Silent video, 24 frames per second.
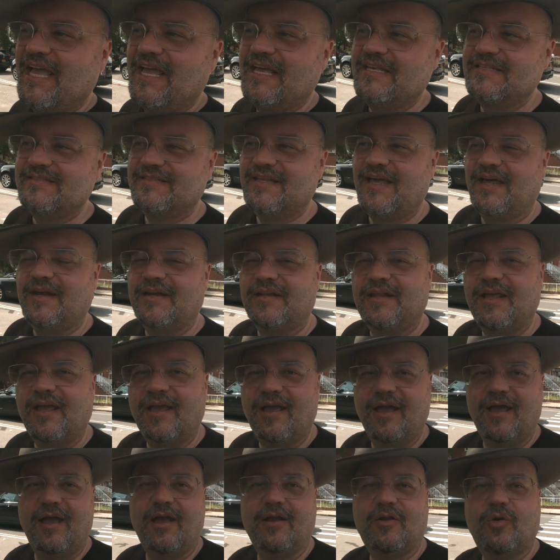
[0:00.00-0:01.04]
is
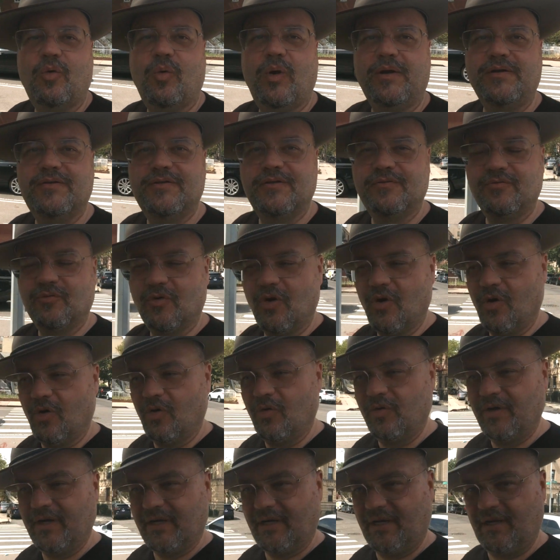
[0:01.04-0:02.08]
that Quentin
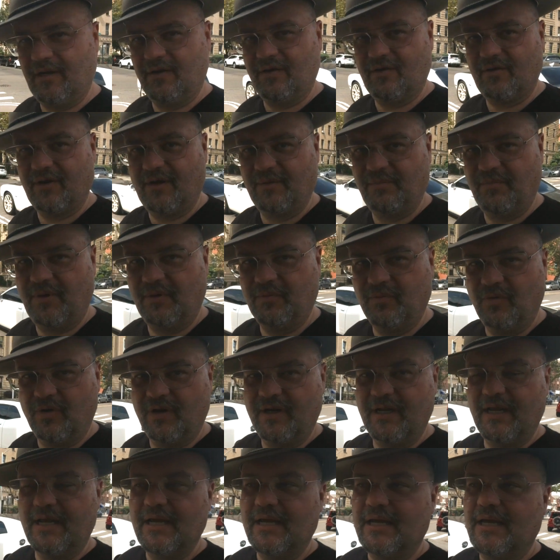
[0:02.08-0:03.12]
Road here in
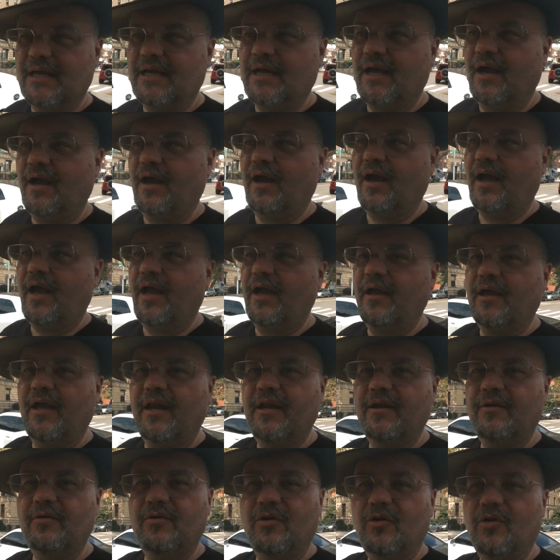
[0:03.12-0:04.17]
Midwood,
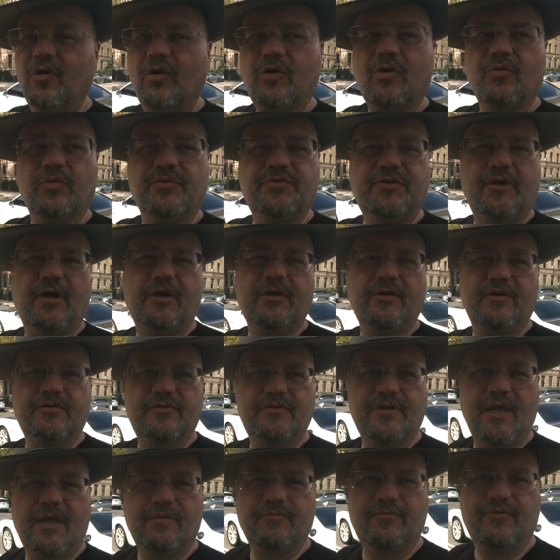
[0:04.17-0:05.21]
any New Yorker will tell you it's
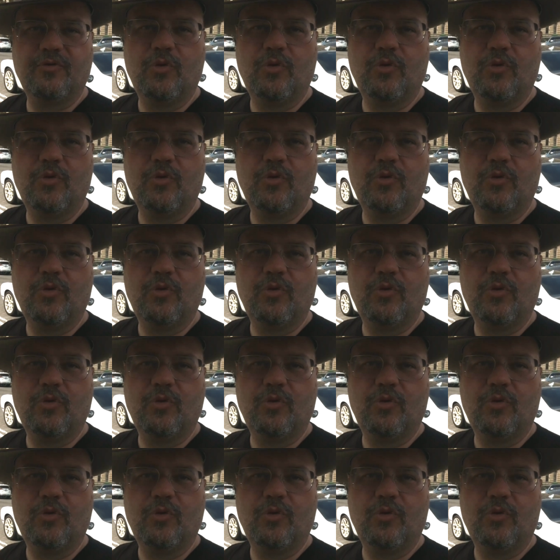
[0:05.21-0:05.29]
named